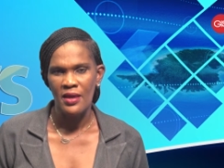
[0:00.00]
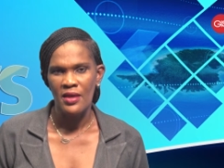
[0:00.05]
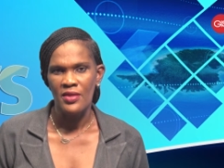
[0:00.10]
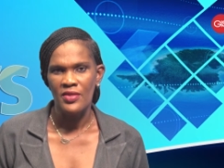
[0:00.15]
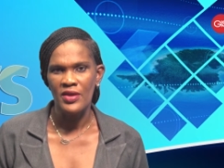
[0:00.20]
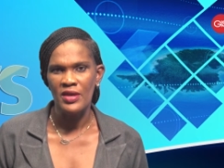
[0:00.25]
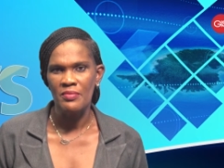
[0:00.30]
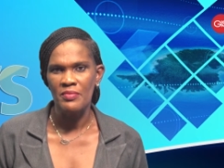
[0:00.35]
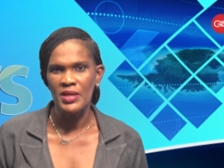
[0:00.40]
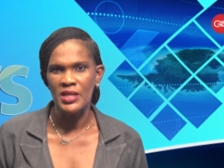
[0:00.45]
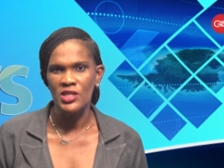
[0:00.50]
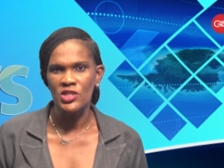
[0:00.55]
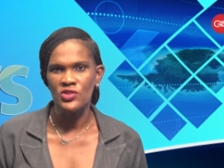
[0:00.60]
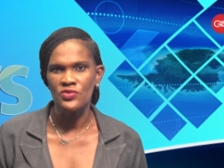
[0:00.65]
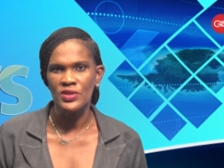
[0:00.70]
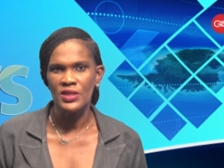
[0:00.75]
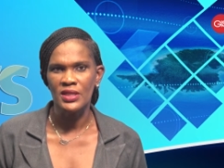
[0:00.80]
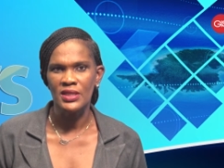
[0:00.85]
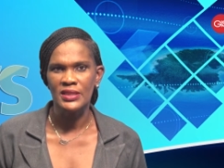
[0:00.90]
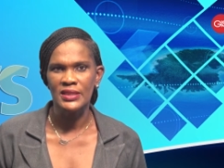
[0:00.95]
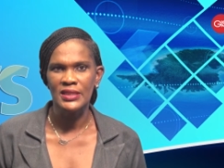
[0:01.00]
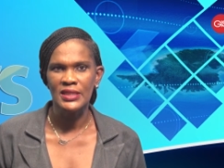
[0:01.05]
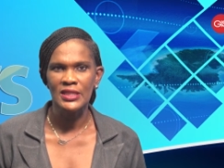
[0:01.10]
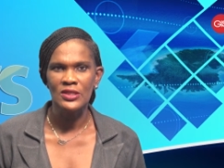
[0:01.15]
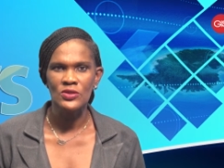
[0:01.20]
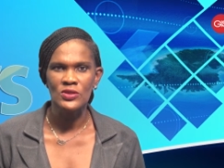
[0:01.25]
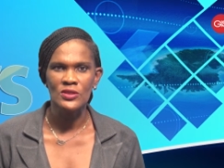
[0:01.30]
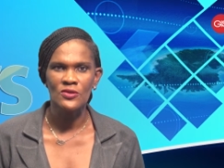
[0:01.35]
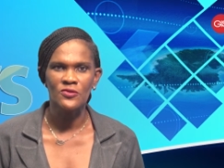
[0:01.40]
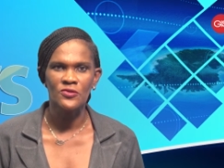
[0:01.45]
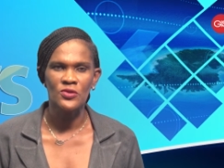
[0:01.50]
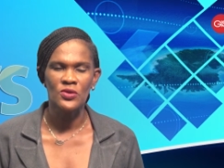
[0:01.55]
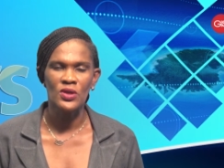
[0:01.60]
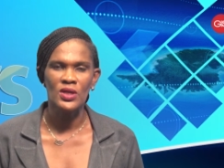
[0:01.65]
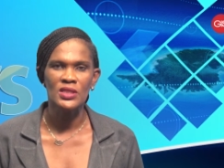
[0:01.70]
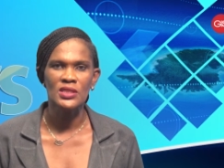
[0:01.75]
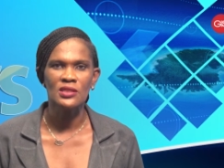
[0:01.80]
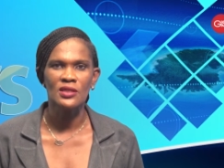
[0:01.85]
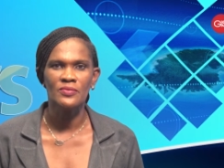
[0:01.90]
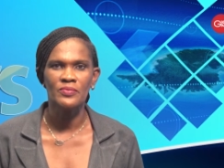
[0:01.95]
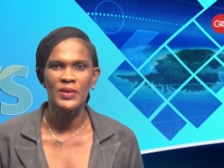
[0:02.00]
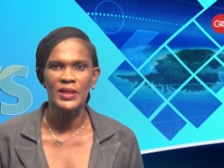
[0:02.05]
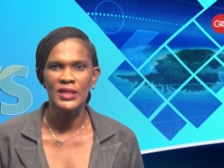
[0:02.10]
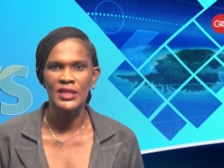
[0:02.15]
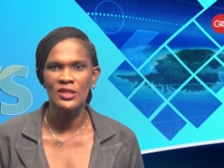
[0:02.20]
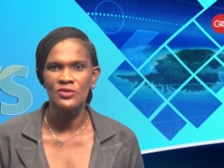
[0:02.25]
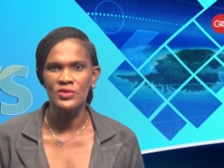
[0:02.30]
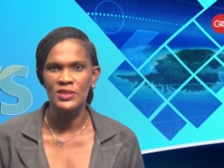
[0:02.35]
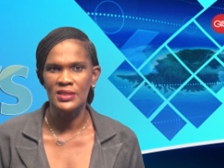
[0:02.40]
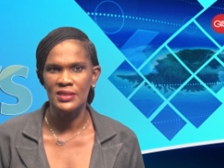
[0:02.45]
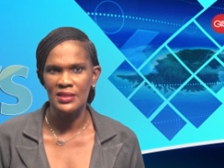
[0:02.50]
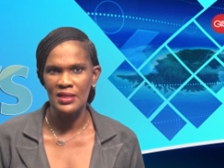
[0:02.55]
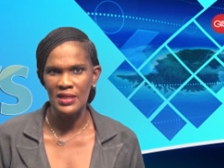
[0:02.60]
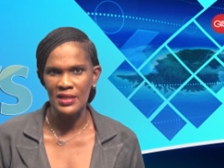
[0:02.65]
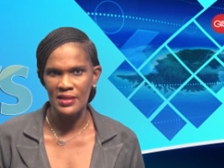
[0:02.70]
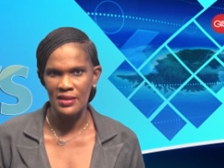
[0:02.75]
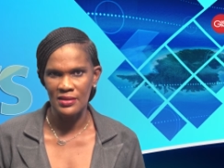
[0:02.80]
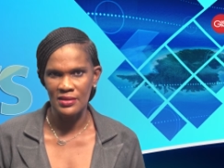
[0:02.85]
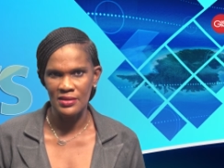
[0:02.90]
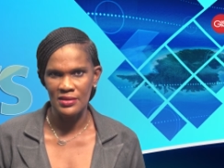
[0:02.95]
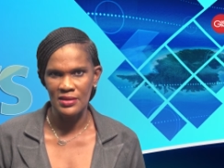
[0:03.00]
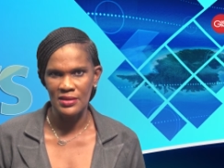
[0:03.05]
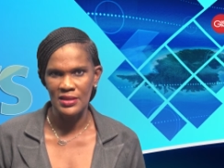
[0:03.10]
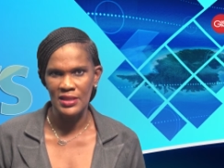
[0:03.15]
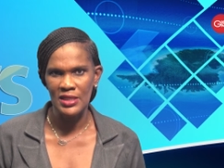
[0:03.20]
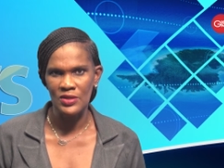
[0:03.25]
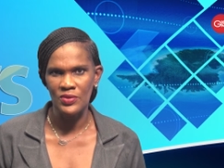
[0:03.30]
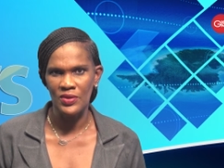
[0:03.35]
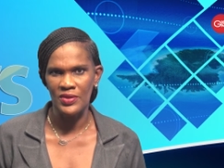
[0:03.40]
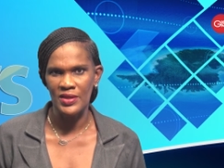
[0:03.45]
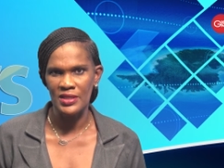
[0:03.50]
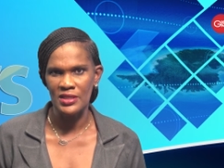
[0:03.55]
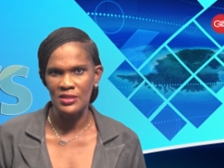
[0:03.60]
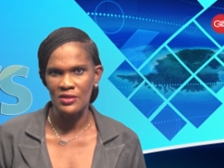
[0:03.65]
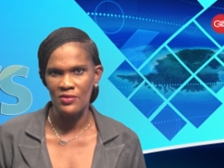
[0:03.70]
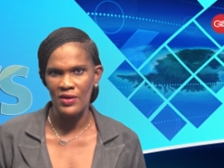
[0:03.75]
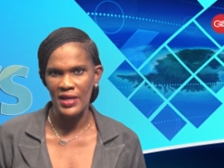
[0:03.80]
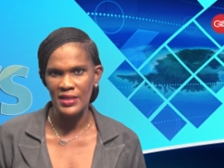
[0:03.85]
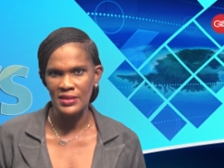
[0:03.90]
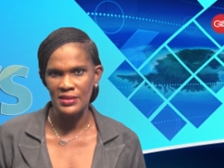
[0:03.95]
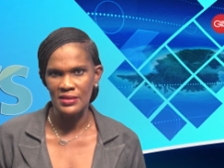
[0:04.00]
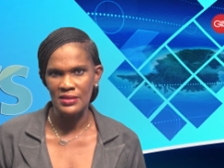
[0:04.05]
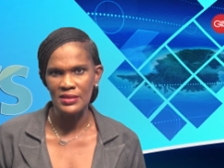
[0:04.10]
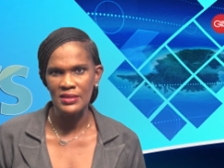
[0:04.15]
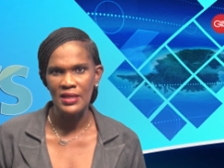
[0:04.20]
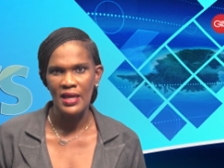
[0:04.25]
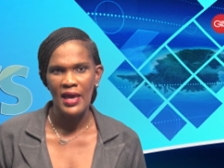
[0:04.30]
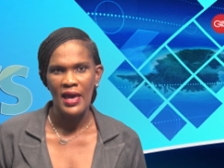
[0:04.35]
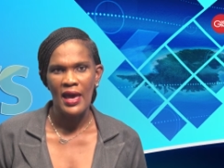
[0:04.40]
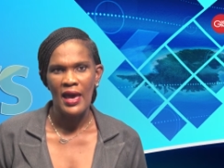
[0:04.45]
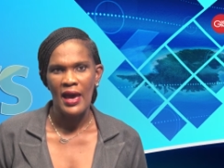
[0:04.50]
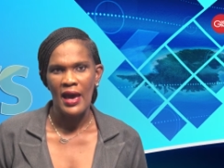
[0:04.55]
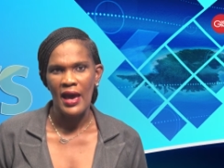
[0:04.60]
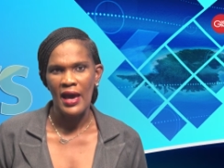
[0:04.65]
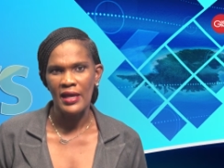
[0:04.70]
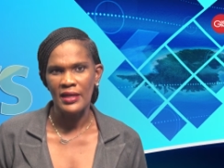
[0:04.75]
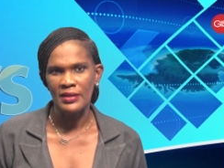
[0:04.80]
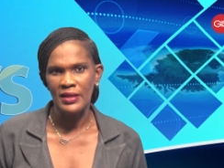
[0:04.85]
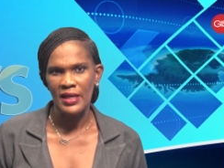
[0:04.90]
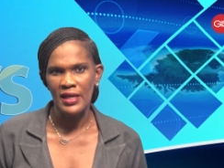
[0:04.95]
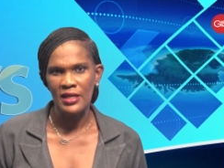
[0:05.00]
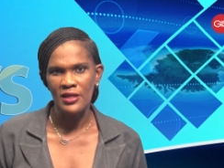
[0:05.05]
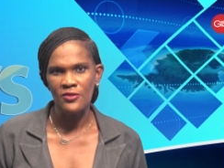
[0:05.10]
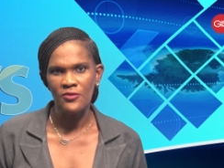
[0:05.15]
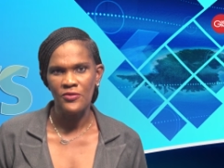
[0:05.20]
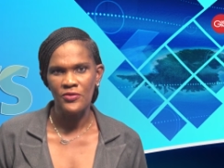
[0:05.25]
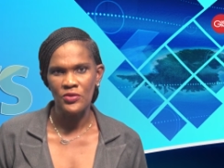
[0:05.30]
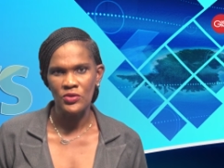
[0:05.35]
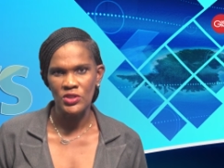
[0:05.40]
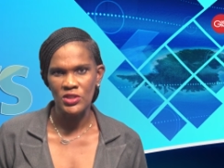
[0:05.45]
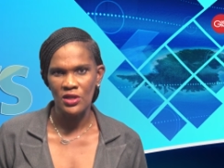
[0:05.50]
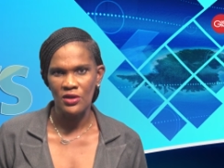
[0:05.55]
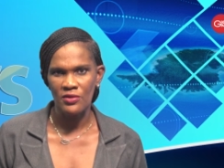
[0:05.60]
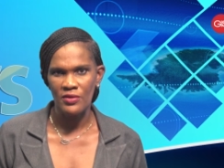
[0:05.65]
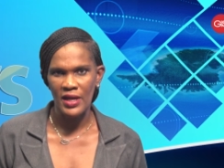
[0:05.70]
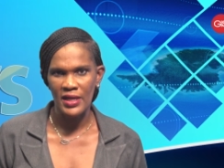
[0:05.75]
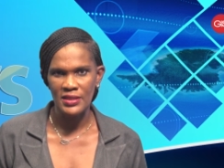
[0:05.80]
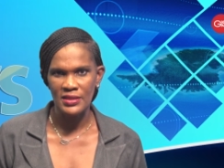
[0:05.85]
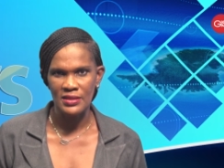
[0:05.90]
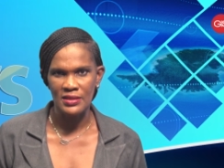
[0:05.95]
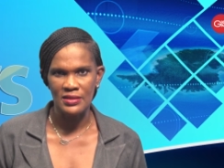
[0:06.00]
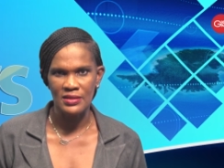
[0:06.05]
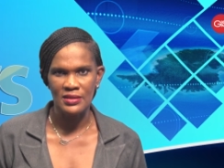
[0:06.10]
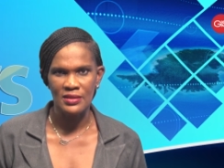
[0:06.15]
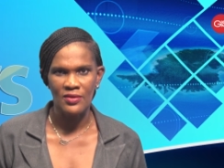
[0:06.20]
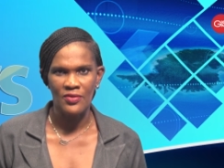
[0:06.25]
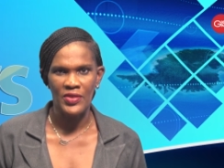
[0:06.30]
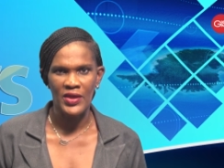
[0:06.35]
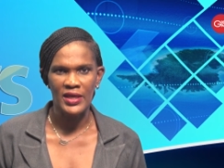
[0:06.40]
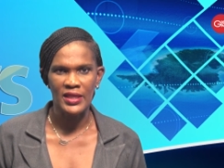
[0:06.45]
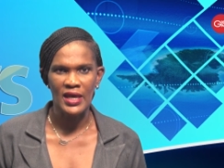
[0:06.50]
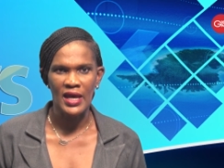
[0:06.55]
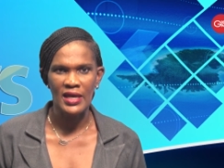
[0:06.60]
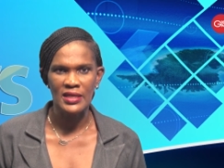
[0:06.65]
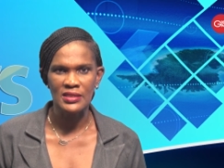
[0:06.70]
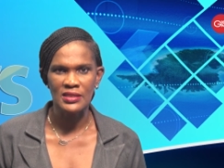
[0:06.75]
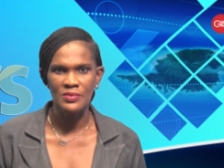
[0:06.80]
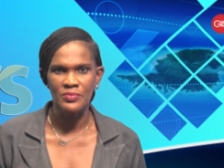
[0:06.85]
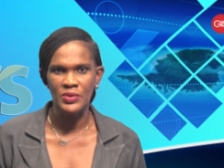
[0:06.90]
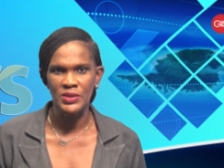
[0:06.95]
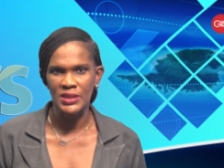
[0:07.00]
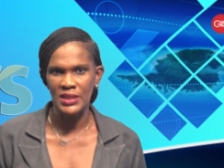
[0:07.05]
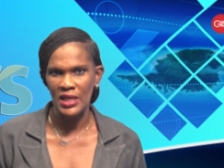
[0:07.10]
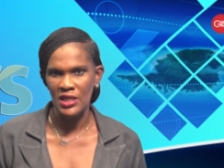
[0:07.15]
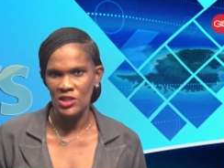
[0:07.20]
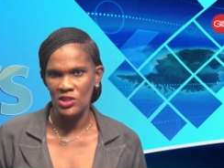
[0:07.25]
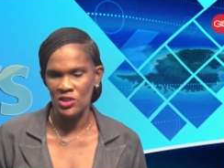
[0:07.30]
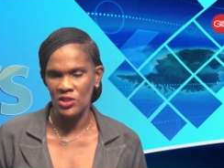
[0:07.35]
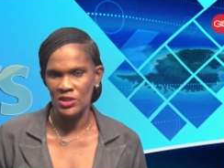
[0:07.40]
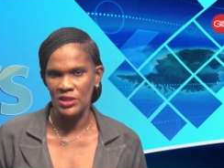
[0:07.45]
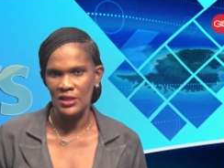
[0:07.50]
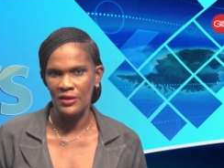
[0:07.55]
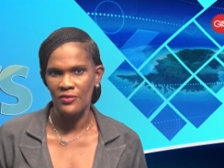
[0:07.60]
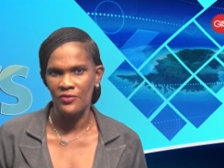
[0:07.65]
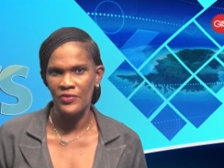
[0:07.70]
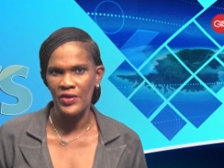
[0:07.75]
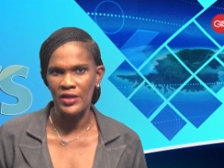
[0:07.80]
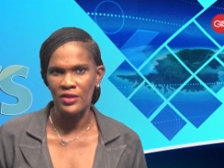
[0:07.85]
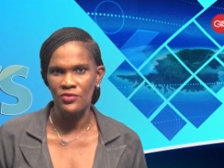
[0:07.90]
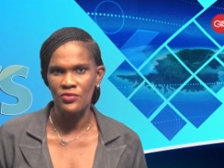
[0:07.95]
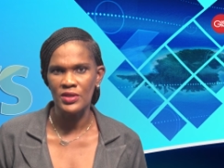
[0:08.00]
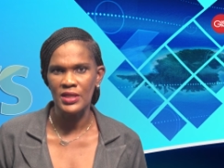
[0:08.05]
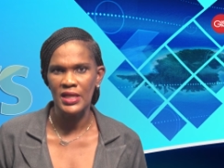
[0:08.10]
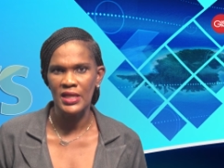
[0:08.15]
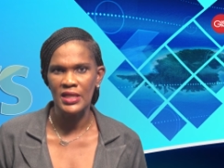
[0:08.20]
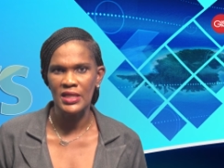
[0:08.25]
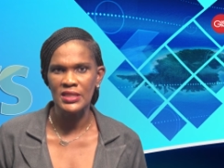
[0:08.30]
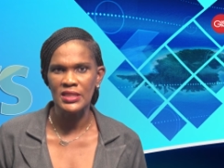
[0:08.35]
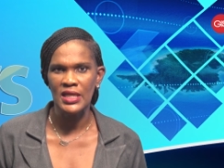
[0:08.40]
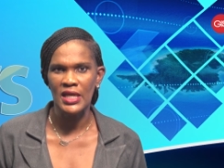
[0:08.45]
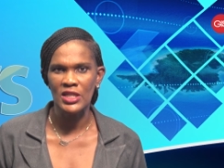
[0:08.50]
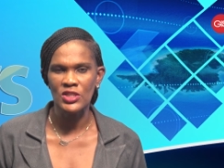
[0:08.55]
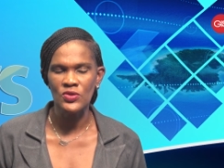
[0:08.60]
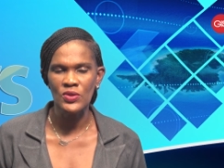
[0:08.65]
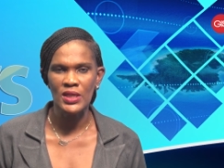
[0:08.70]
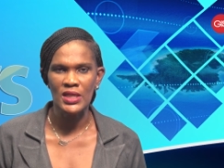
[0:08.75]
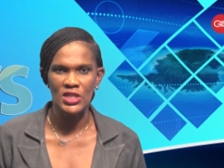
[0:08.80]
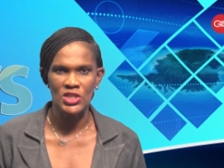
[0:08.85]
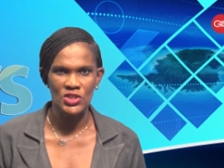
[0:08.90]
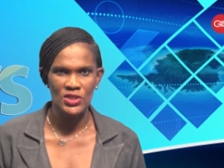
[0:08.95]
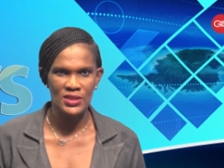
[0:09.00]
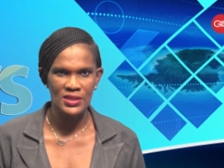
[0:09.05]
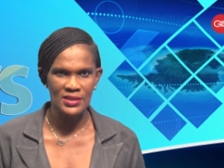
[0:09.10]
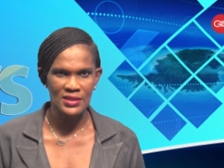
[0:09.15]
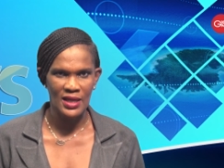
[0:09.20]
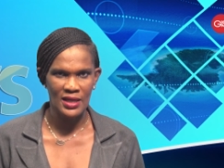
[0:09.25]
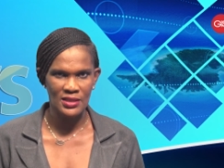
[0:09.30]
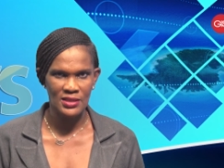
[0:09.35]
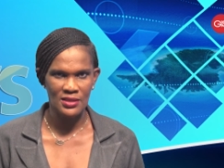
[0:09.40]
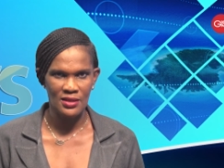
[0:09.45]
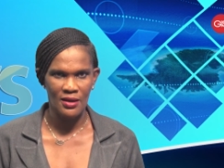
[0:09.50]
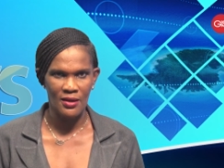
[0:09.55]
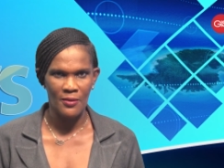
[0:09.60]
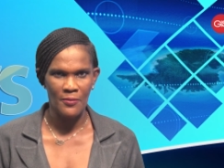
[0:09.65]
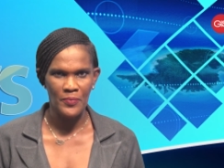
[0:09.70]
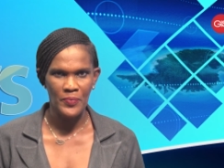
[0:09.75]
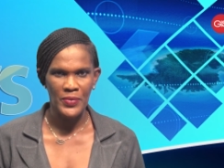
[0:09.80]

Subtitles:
The ministry continues to focus on building resilience to deal with this crisis and any future crisis that has the potential to affect Grenada's education sector.